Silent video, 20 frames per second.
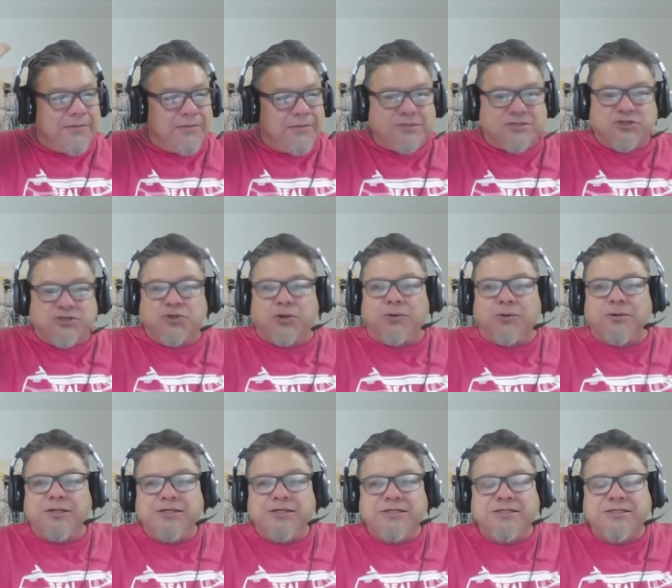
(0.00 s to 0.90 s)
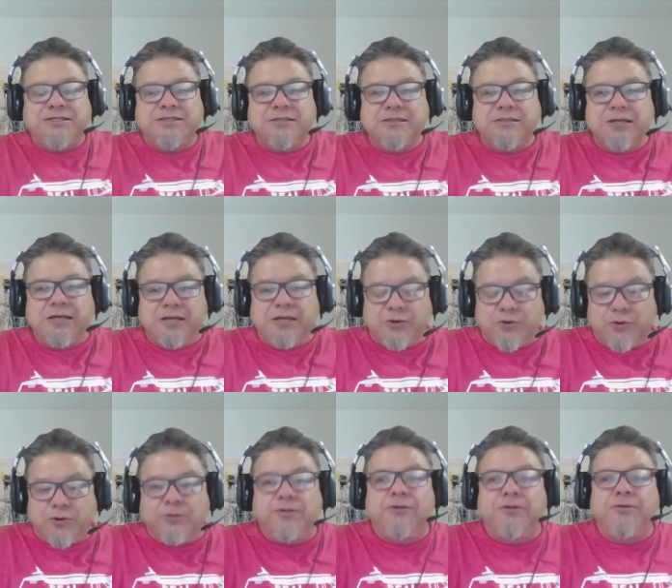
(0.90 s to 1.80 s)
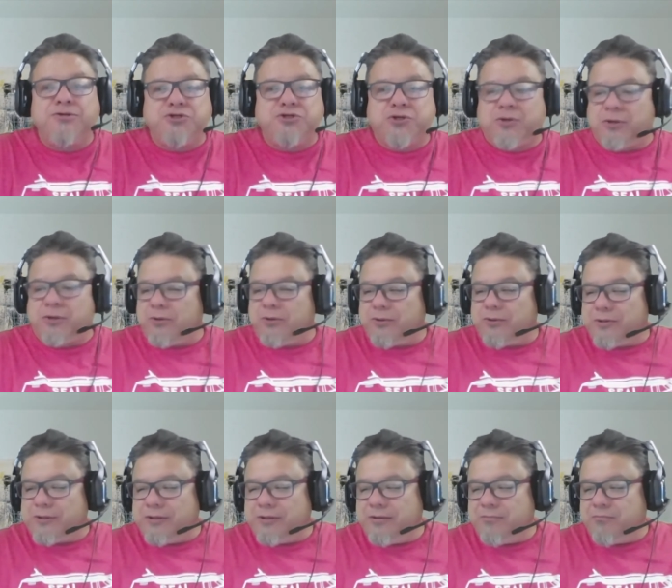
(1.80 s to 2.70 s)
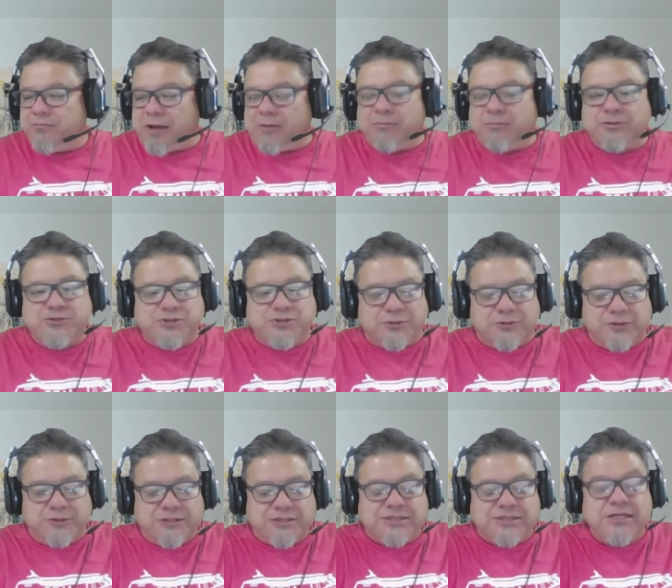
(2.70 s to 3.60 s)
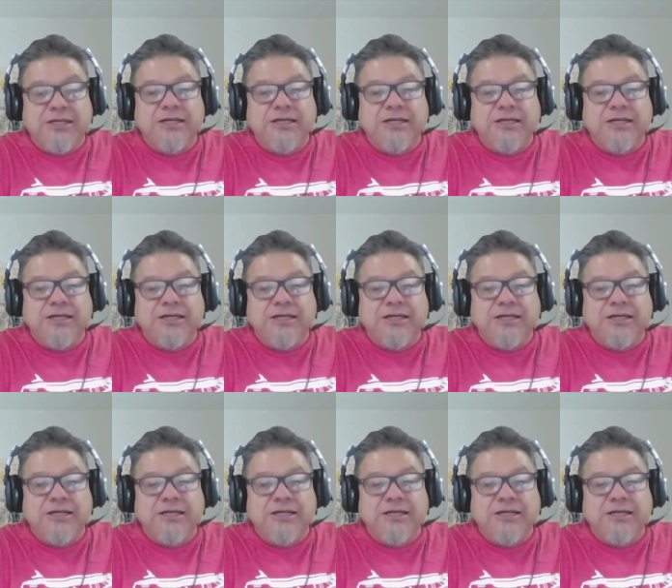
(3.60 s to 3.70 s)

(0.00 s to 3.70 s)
stories in chronological order, Bible stories,